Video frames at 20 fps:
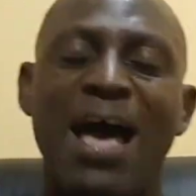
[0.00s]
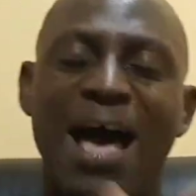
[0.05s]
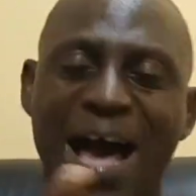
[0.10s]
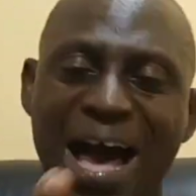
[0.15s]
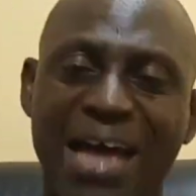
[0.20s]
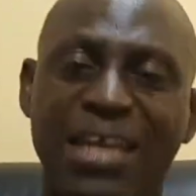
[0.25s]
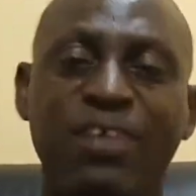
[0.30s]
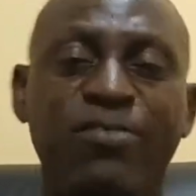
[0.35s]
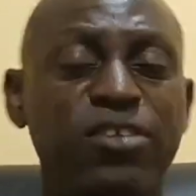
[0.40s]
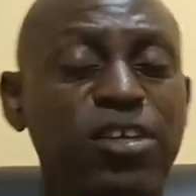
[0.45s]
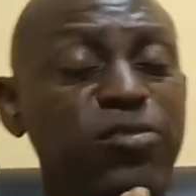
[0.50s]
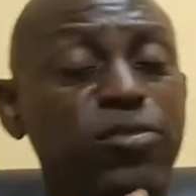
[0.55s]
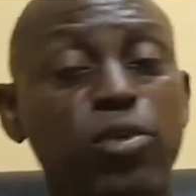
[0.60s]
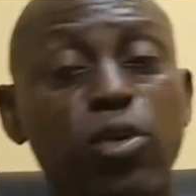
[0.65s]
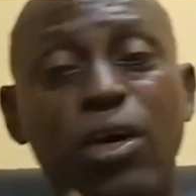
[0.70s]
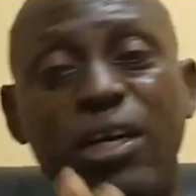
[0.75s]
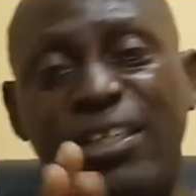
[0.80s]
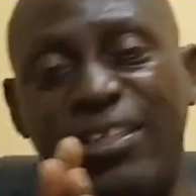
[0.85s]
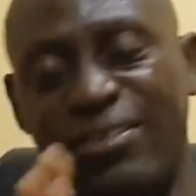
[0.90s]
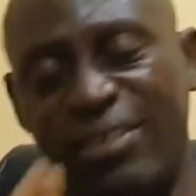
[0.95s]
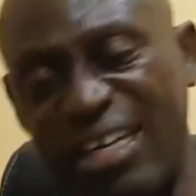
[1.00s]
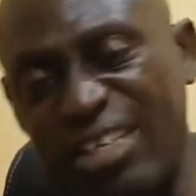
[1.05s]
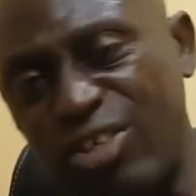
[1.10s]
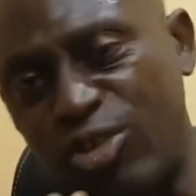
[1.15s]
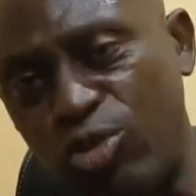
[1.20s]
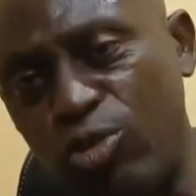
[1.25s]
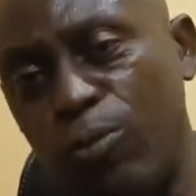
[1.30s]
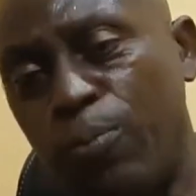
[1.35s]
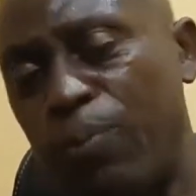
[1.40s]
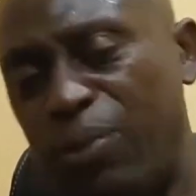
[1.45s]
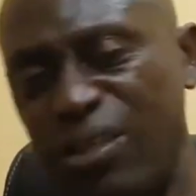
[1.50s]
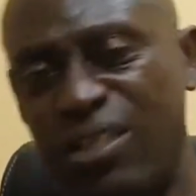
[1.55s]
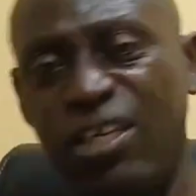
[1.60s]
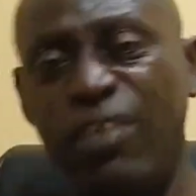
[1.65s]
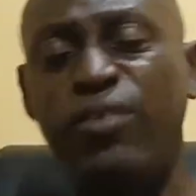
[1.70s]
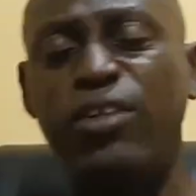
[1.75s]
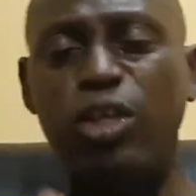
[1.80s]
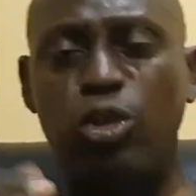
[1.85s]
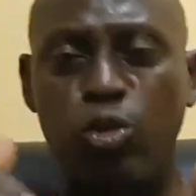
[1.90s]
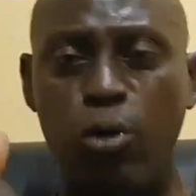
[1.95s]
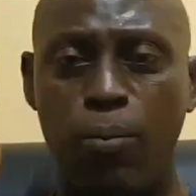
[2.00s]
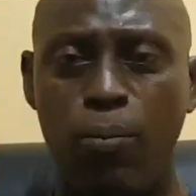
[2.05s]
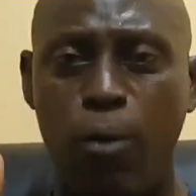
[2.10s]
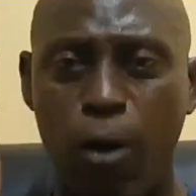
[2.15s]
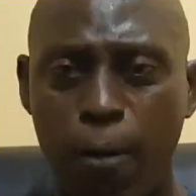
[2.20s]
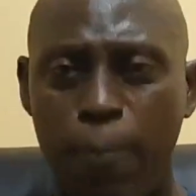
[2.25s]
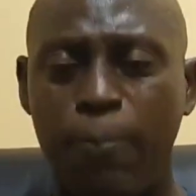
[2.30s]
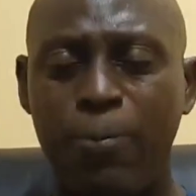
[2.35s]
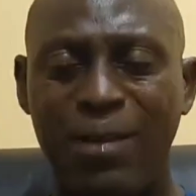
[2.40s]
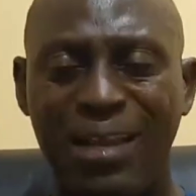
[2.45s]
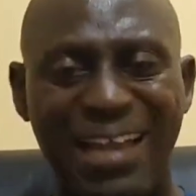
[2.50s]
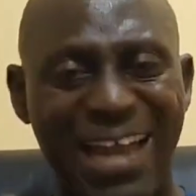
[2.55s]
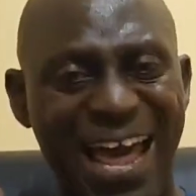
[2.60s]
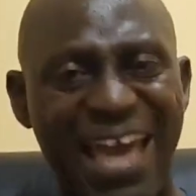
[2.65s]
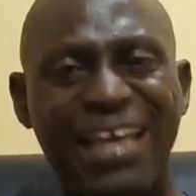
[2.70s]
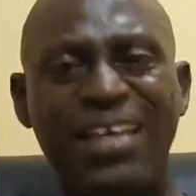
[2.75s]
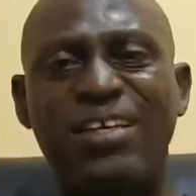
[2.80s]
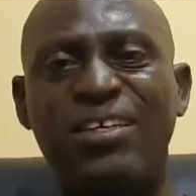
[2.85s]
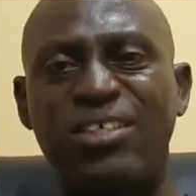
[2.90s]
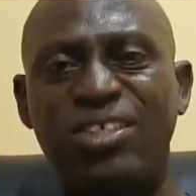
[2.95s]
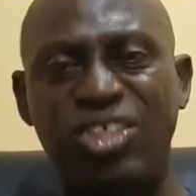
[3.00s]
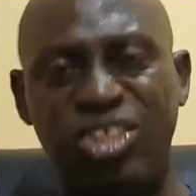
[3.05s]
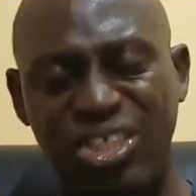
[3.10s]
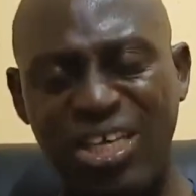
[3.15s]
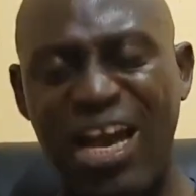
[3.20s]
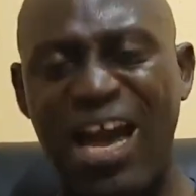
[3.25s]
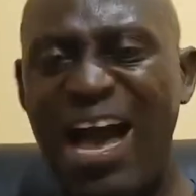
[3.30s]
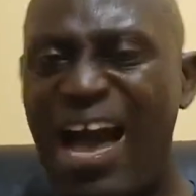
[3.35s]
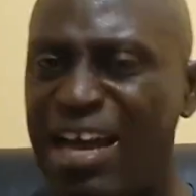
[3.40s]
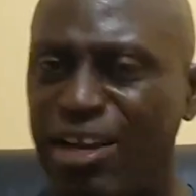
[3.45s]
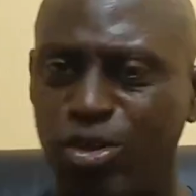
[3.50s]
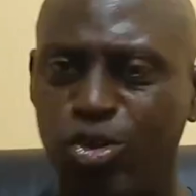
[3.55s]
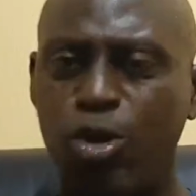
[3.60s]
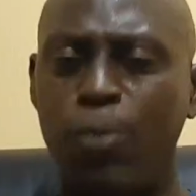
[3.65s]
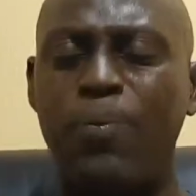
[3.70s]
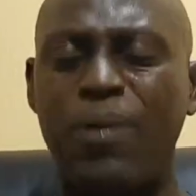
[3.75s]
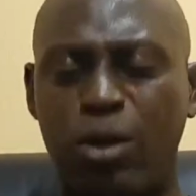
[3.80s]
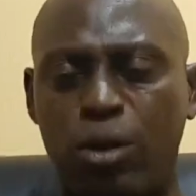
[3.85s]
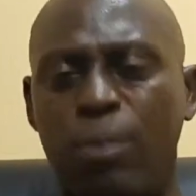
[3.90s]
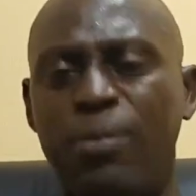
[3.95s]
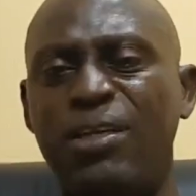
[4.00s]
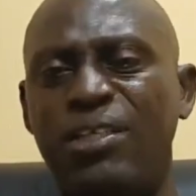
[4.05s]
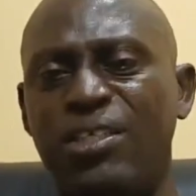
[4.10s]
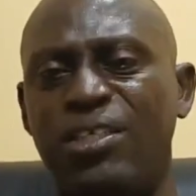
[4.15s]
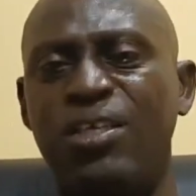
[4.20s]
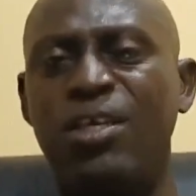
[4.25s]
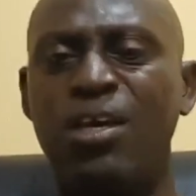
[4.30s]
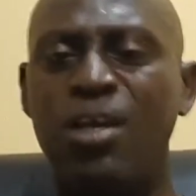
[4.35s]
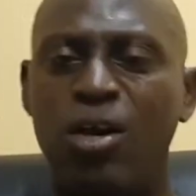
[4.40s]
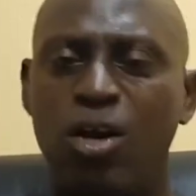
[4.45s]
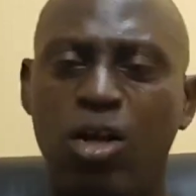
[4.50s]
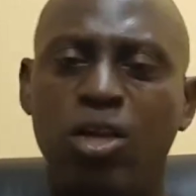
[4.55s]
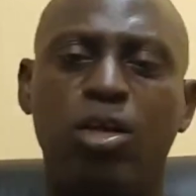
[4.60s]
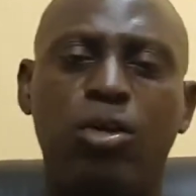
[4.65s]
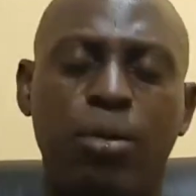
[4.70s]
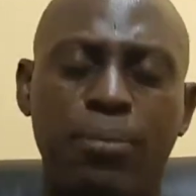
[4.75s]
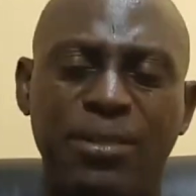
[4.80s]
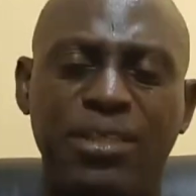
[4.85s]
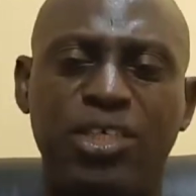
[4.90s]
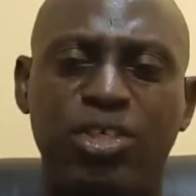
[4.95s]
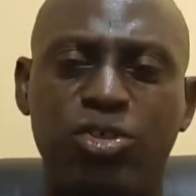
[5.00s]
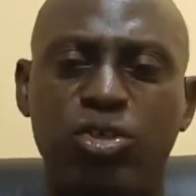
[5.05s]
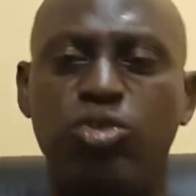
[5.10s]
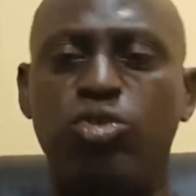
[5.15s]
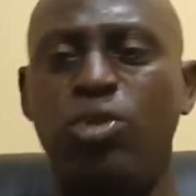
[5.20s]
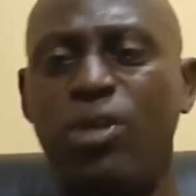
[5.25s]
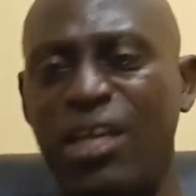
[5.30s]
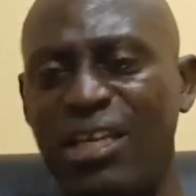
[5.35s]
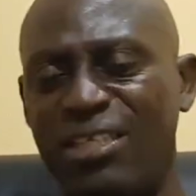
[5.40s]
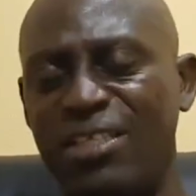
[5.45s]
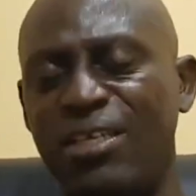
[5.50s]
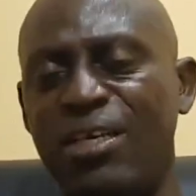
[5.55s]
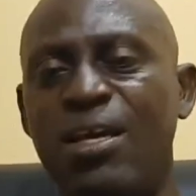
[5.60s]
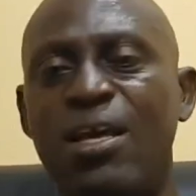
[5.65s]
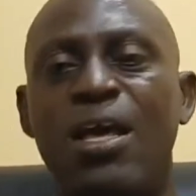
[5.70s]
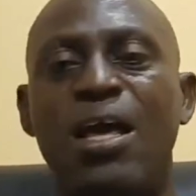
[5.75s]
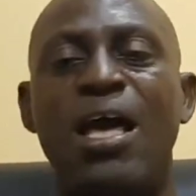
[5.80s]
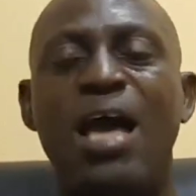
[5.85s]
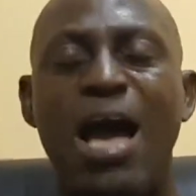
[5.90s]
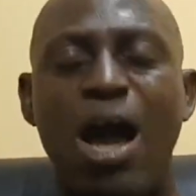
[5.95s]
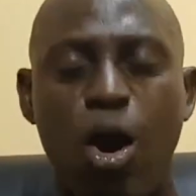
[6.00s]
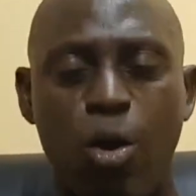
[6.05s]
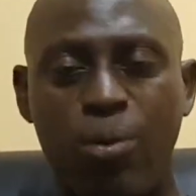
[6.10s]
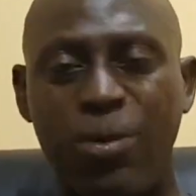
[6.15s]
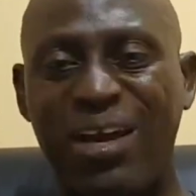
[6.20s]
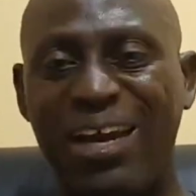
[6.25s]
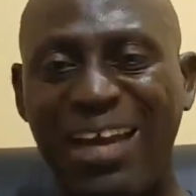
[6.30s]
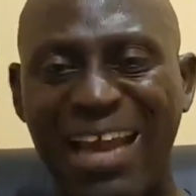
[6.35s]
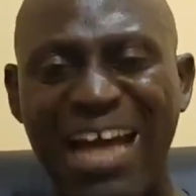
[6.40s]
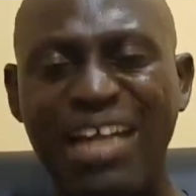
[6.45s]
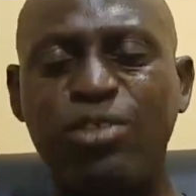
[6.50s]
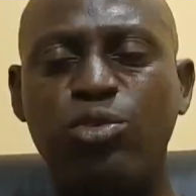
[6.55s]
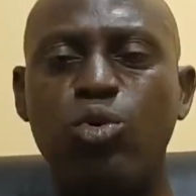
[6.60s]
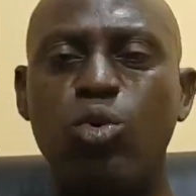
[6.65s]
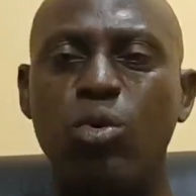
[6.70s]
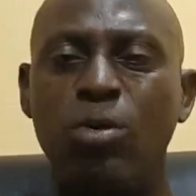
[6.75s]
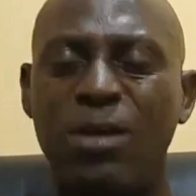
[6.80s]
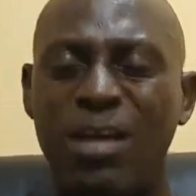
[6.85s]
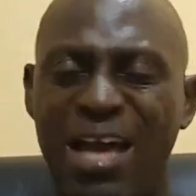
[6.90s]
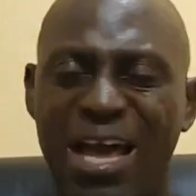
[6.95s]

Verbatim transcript: And if this video interests you, please give it a thumbs up, like, share, and drop your comments on the comment section so that I'll be glad to